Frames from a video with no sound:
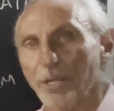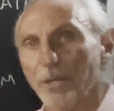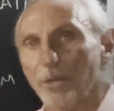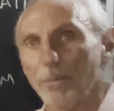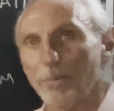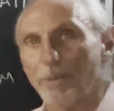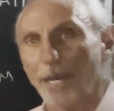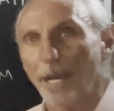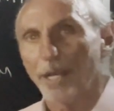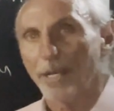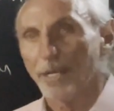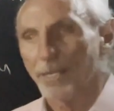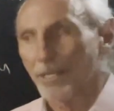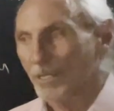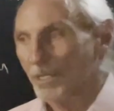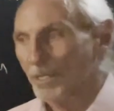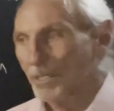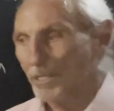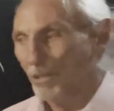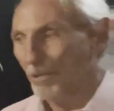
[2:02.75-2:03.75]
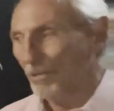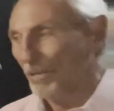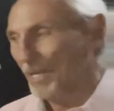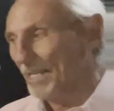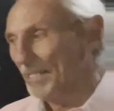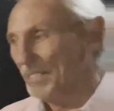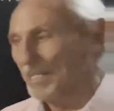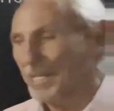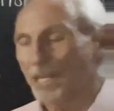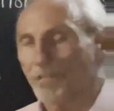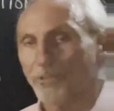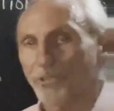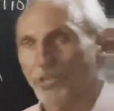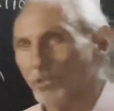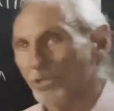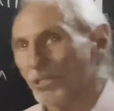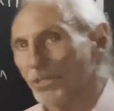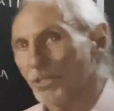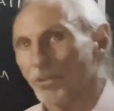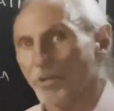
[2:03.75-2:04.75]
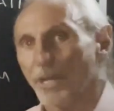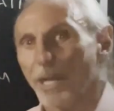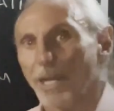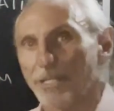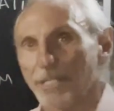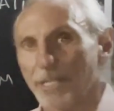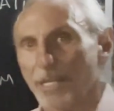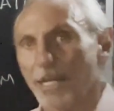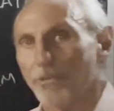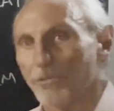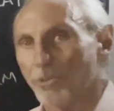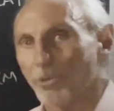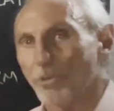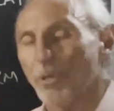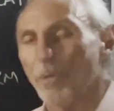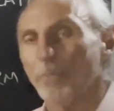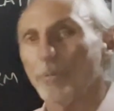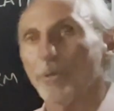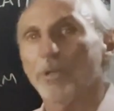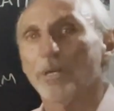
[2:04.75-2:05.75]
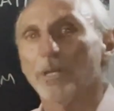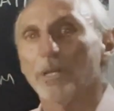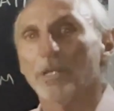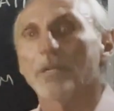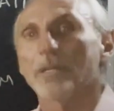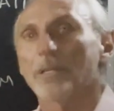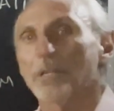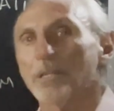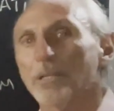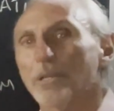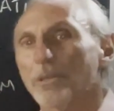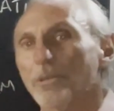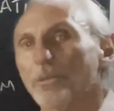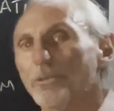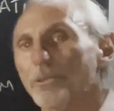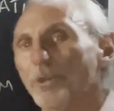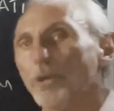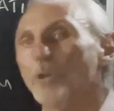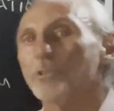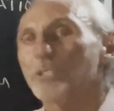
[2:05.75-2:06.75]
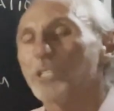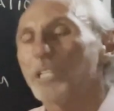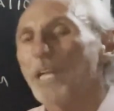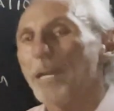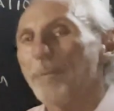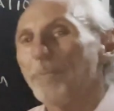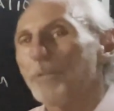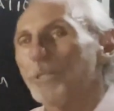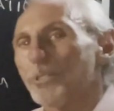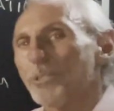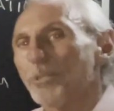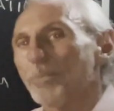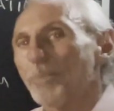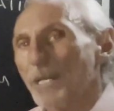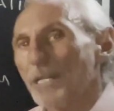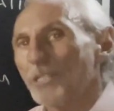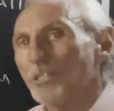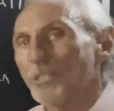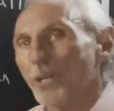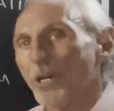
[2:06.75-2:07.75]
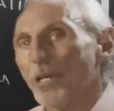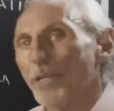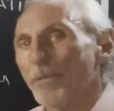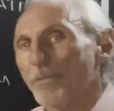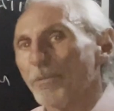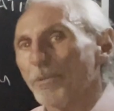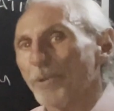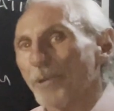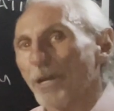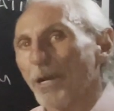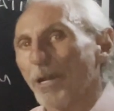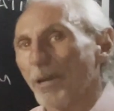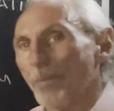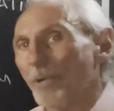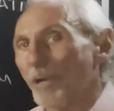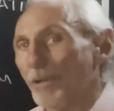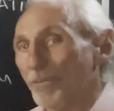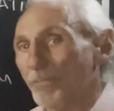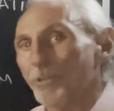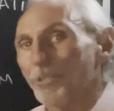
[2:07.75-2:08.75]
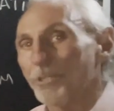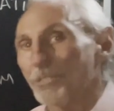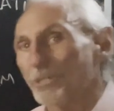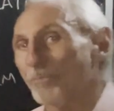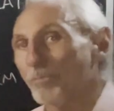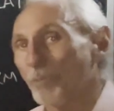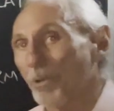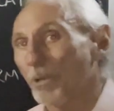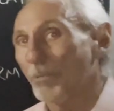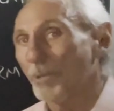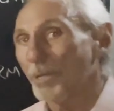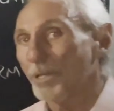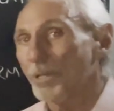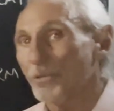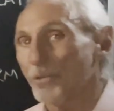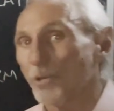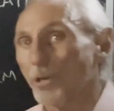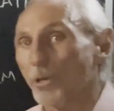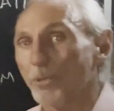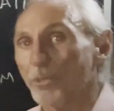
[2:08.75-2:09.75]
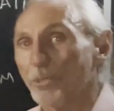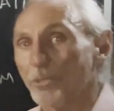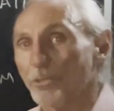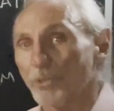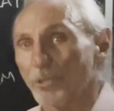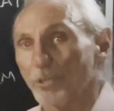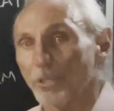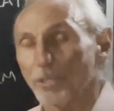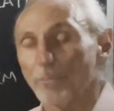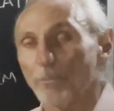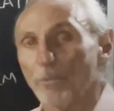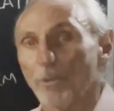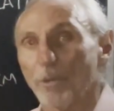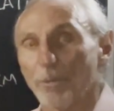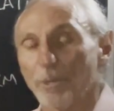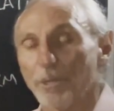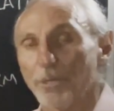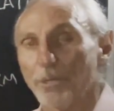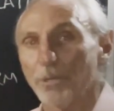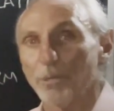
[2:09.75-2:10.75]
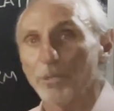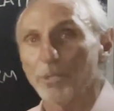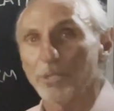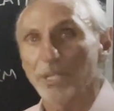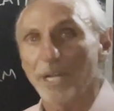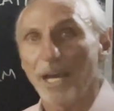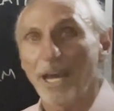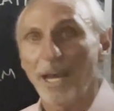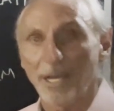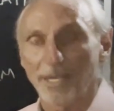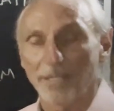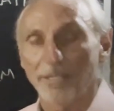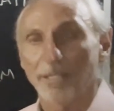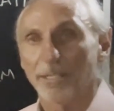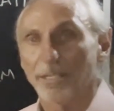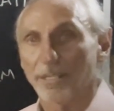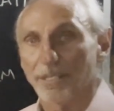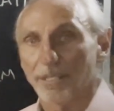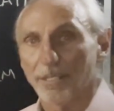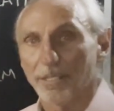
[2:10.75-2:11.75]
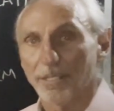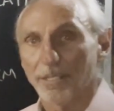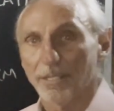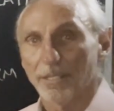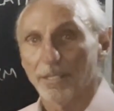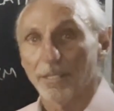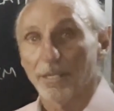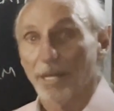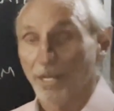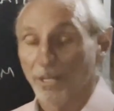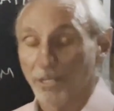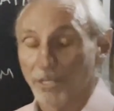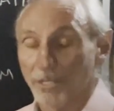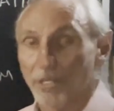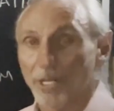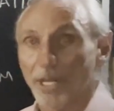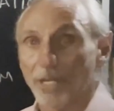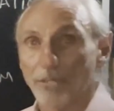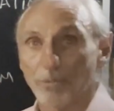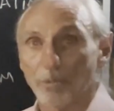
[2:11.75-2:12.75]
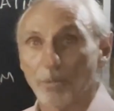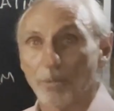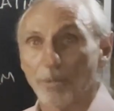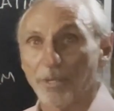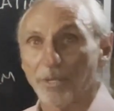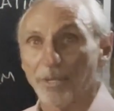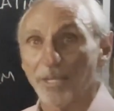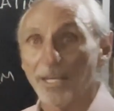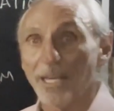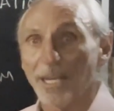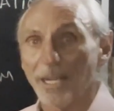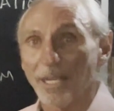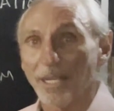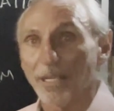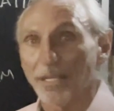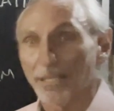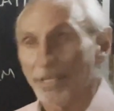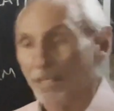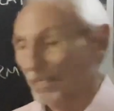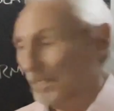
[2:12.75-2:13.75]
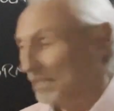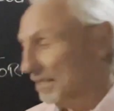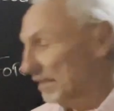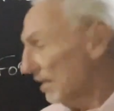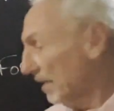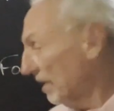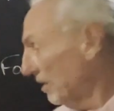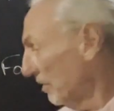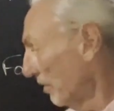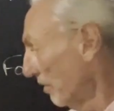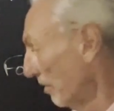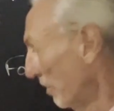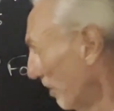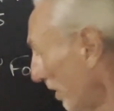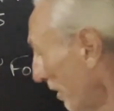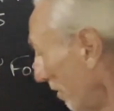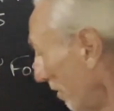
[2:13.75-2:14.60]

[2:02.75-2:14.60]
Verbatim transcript: go by. Well, oh, that sounds good or that sounds horrible. Those statements are based on reference of what we know is good and what we know is not. At least that's what we think is good